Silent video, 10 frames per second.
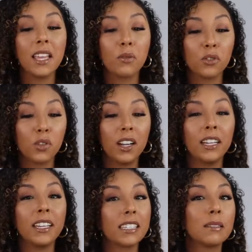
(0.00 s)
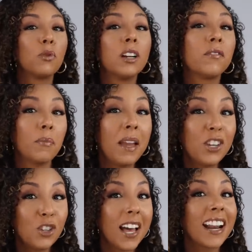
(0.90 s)
They were just trying to get some more
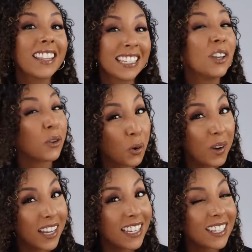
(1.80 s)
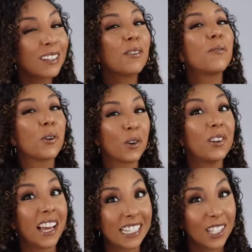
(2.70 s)
information out of this little quiz for their
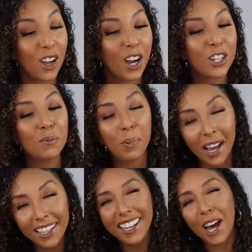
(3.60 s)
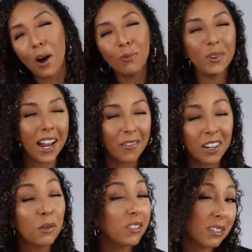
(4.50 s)
next launch, but you know, whatever,
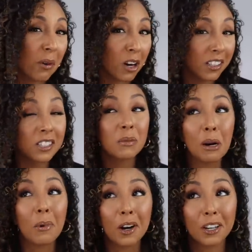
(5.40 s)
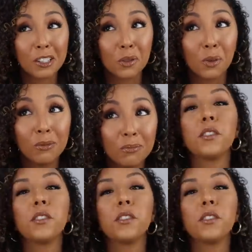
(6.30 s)
it was smart, it's a smart marketing tool.